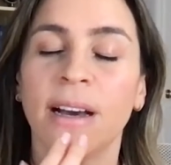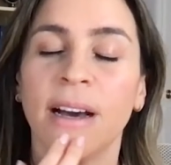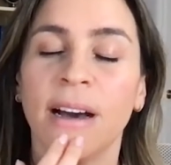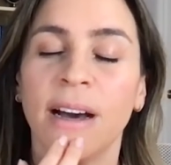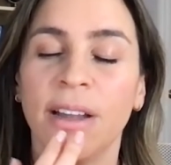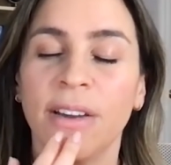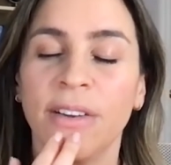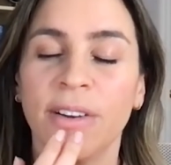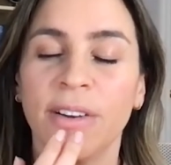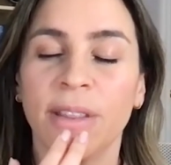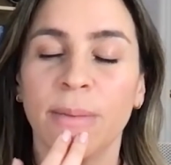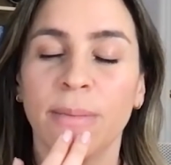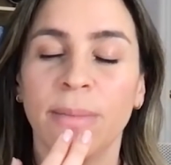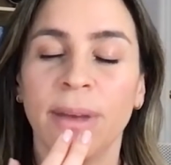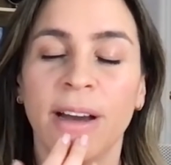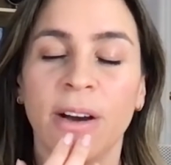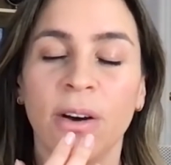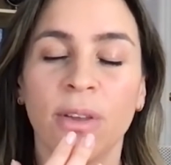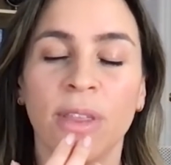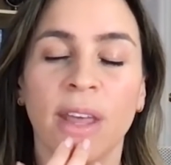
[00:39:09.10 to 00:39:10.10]
Under the
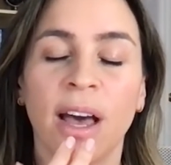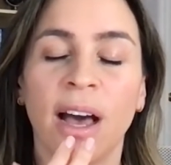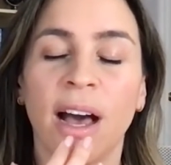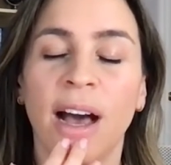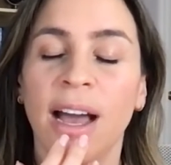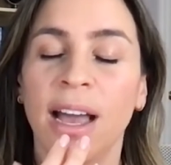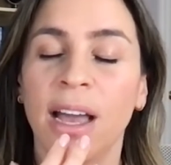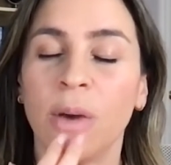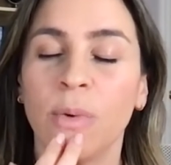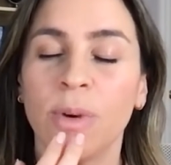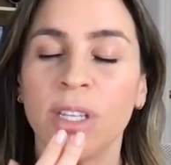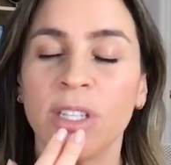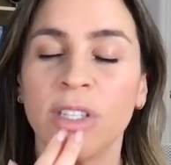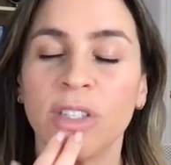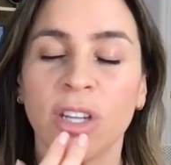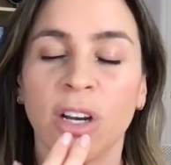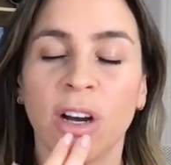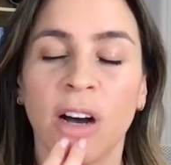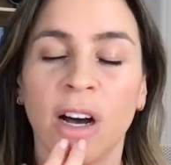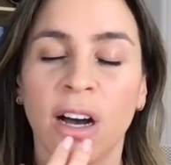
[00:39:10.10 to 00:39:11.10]
mouth, I was
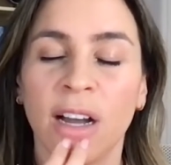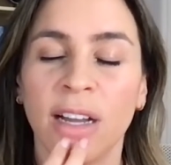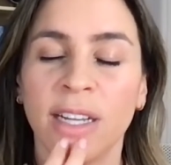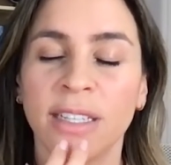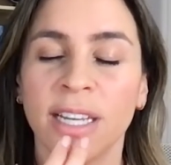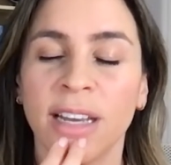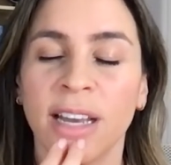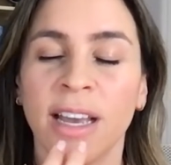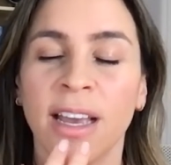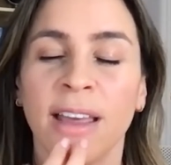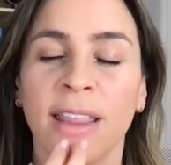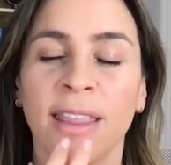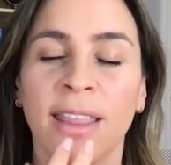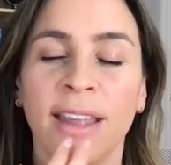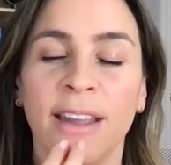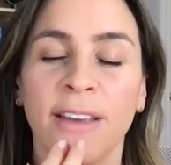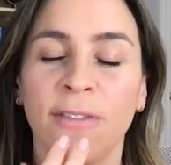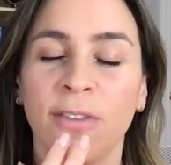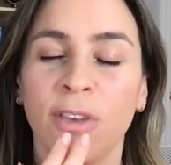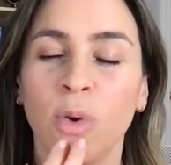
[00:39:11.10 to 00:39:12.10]
taught
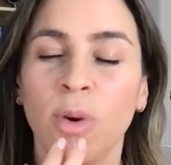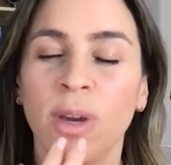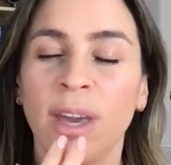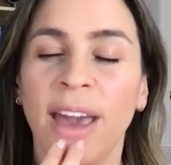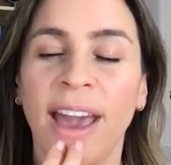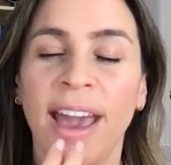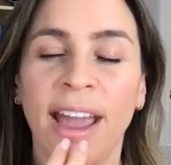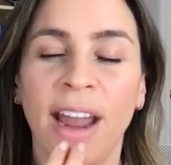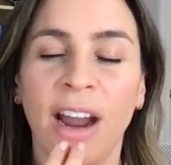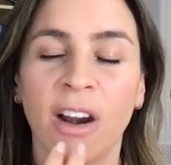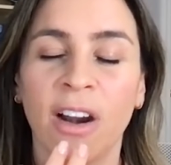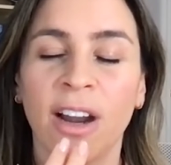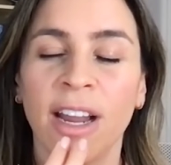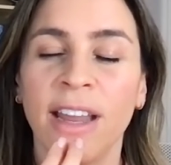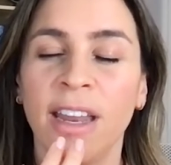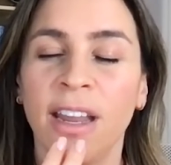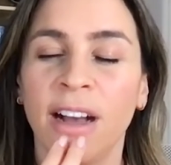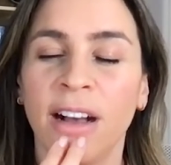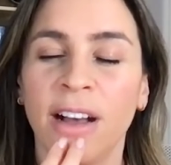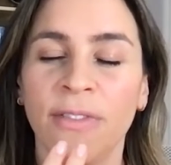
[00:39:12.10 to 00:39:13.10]
that if you care
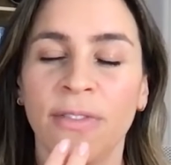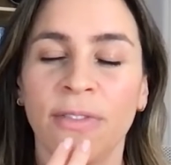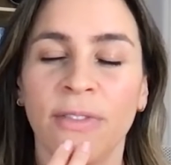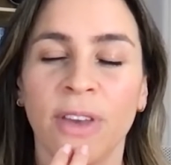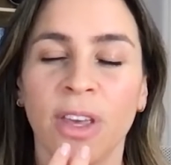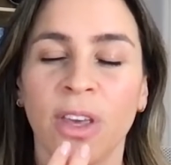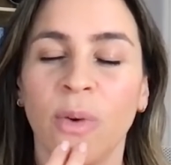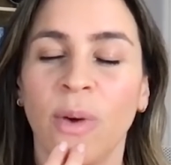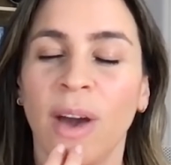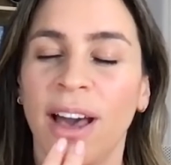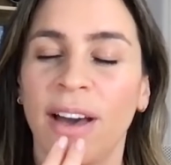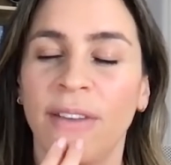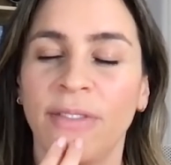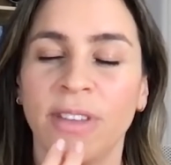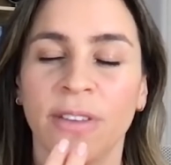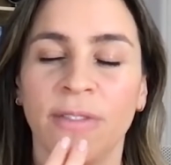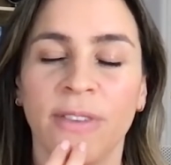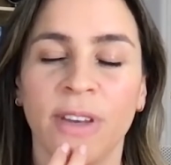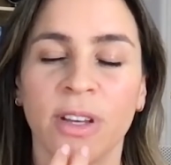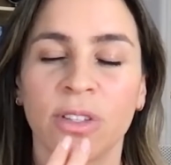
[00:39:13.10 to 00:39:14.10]
enough, you have
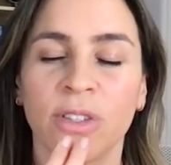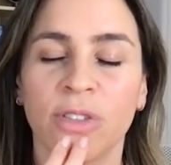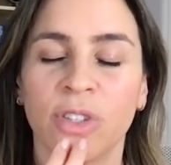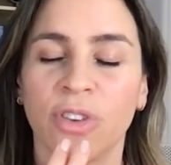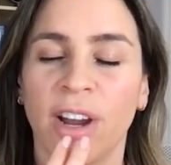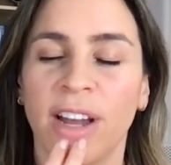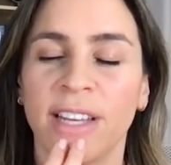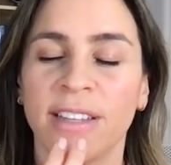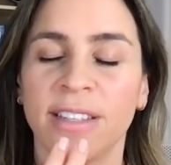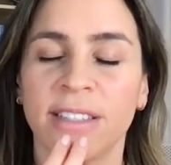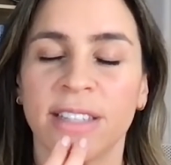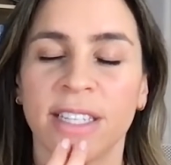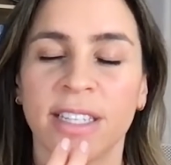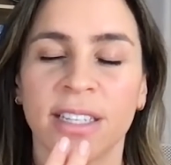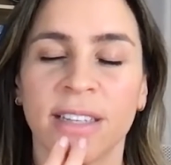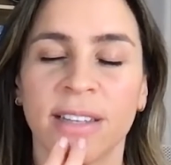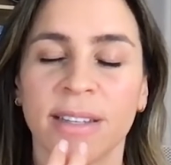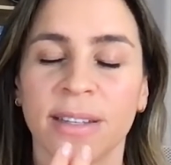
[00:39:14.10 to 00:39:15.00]
to feel stressed.